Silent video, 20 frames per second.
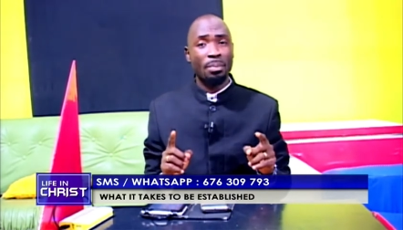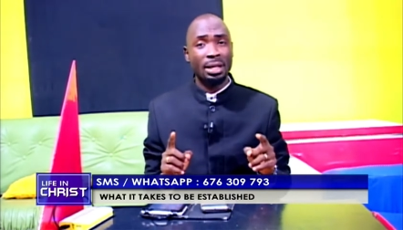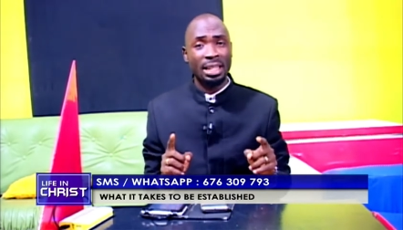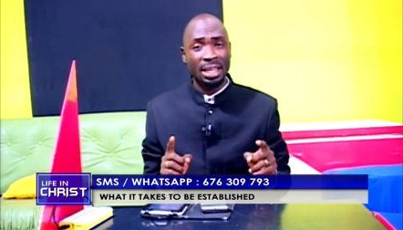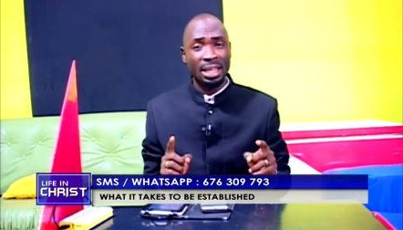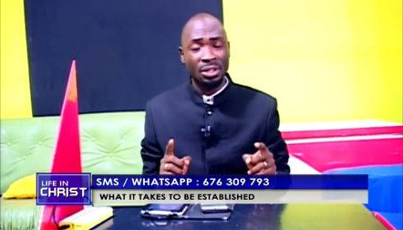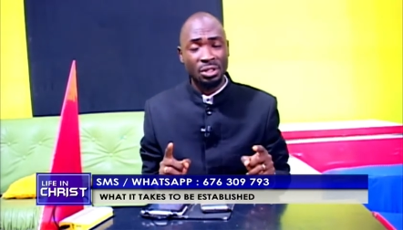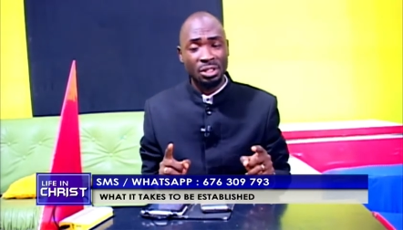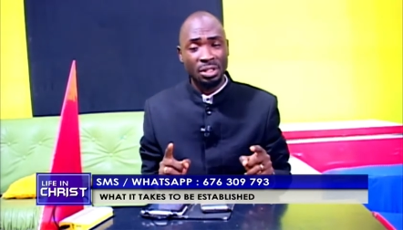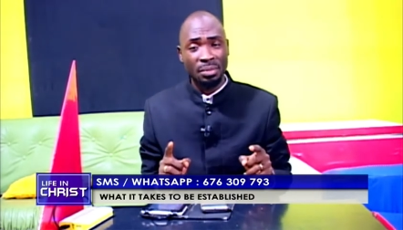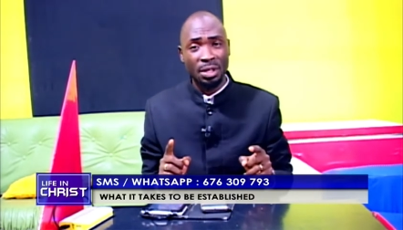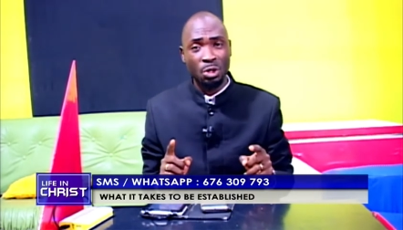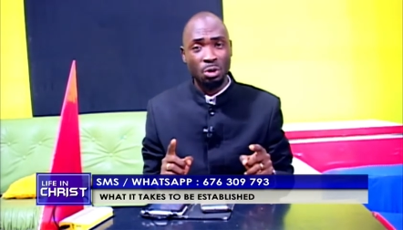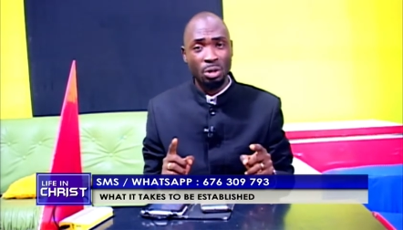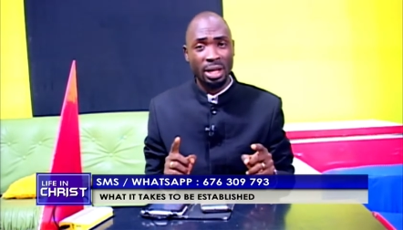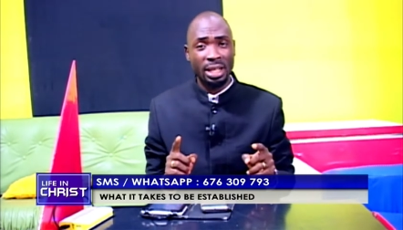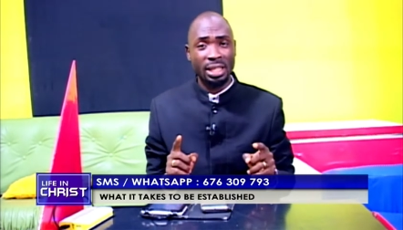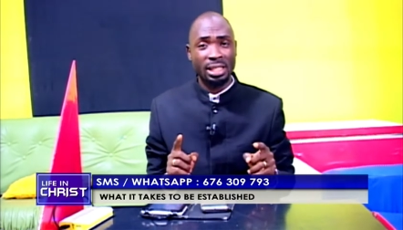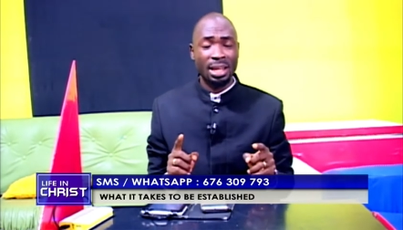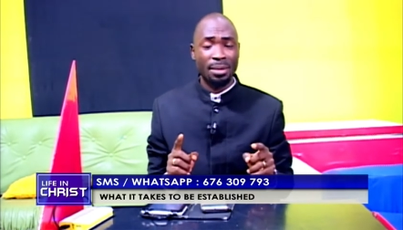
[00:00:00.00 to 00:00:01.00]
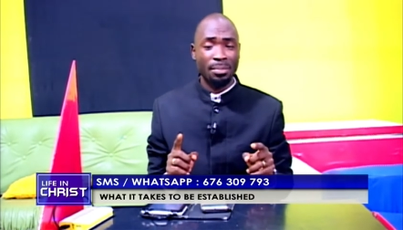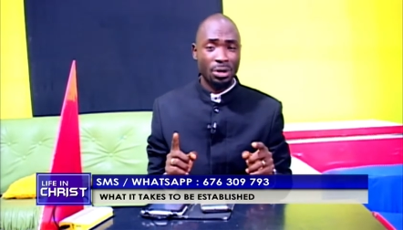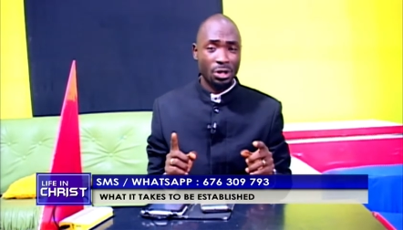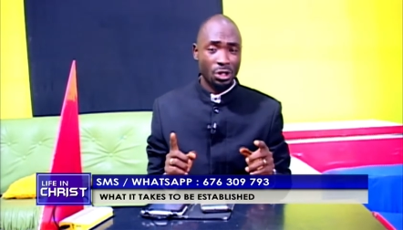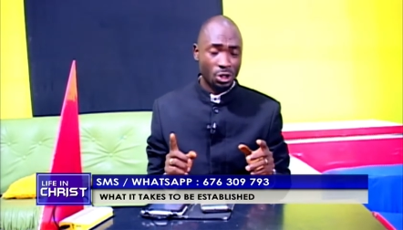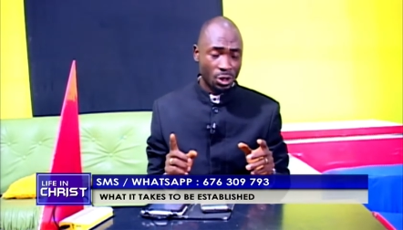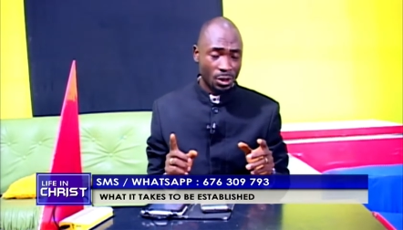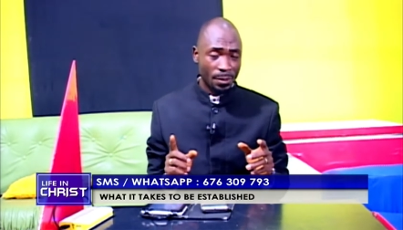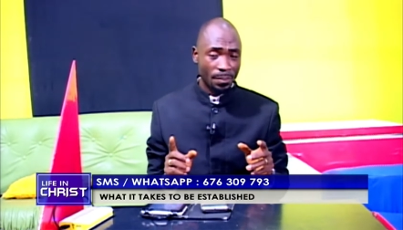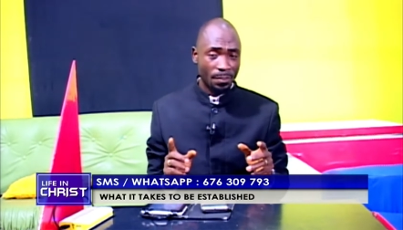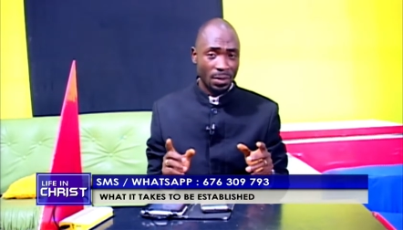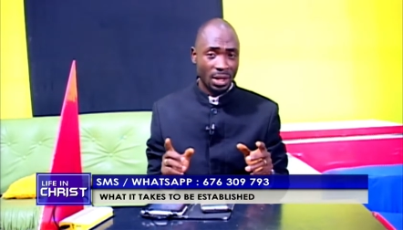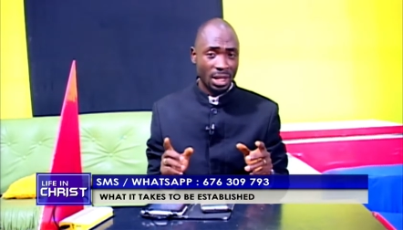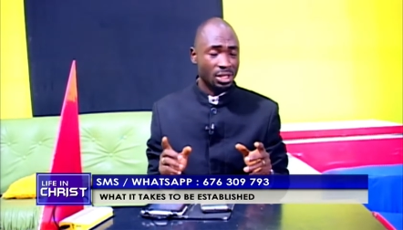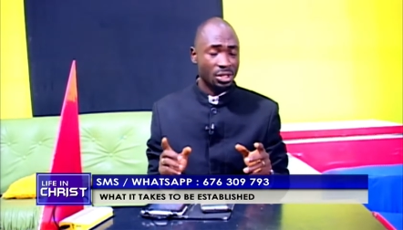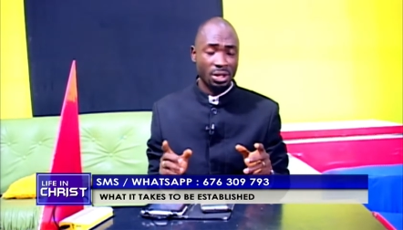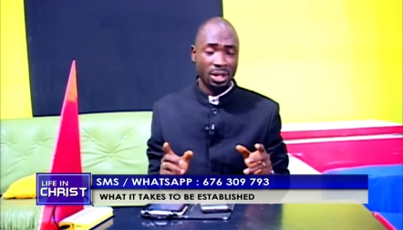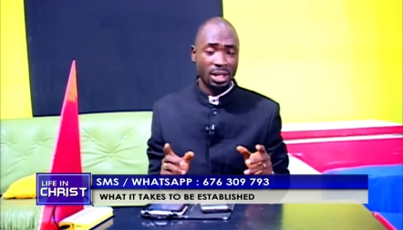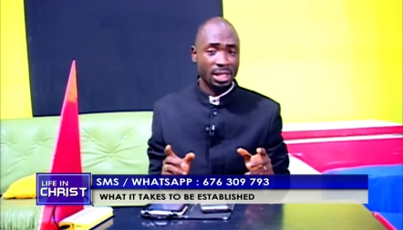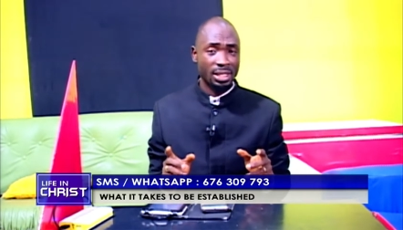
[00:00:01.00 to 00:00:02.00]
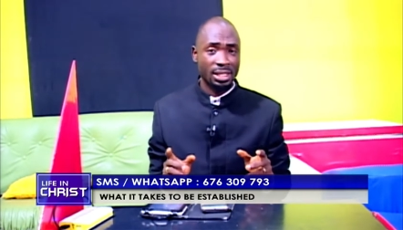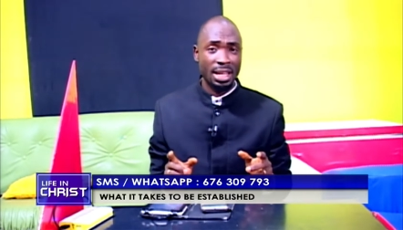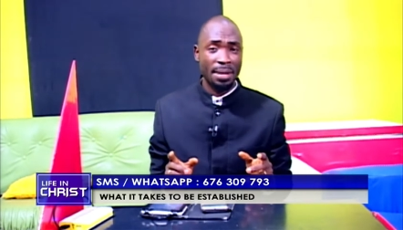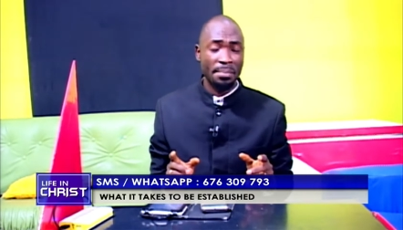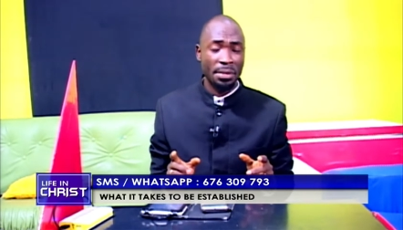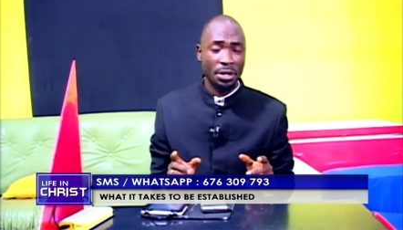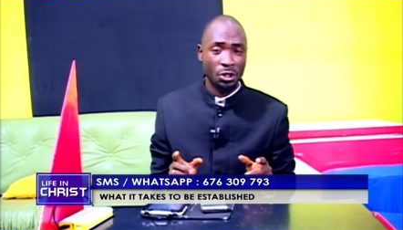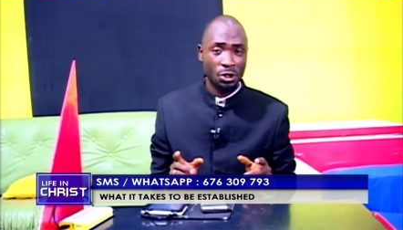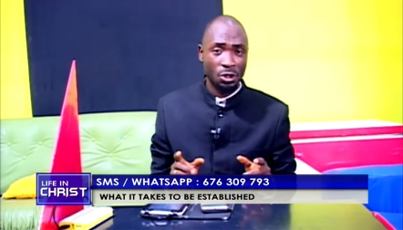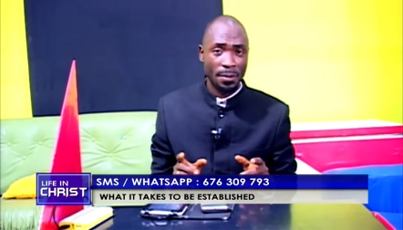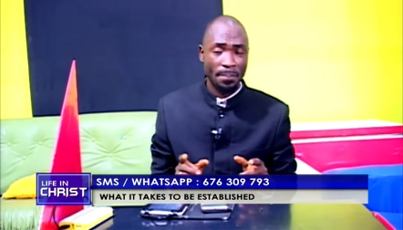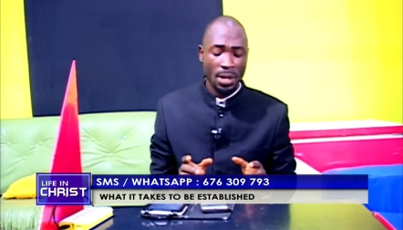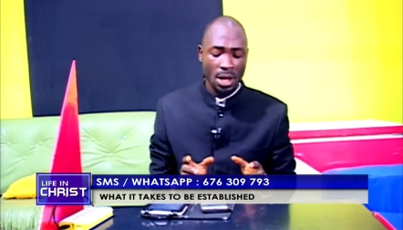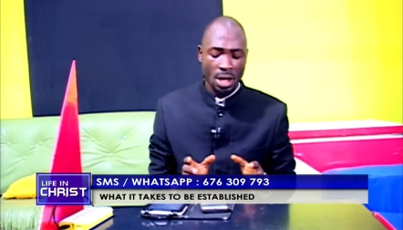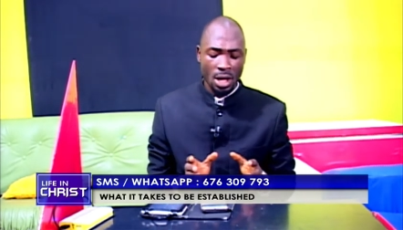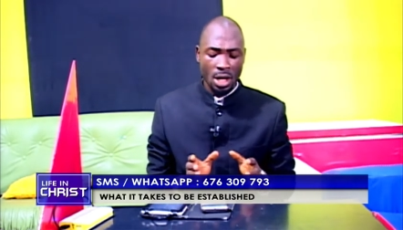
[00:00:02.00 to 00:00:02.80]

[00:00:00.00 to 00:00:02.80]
but that doesn't mean you are established. It's not established.